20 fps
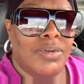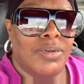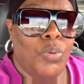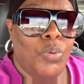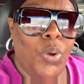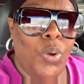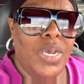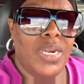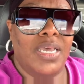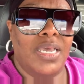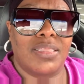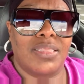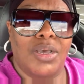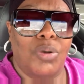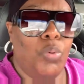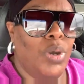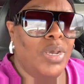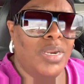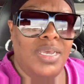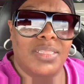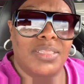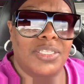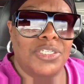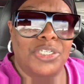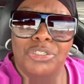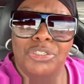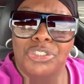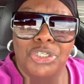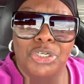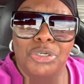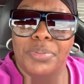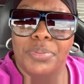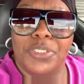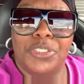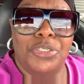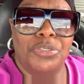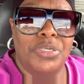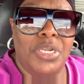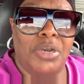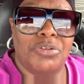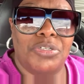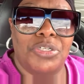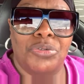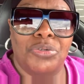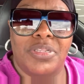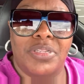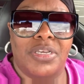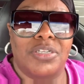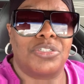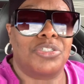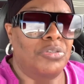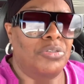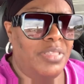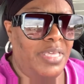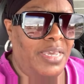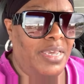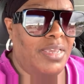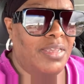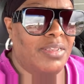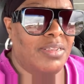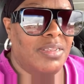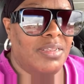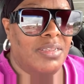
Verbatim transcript: What other what other YouTuber you know do do that?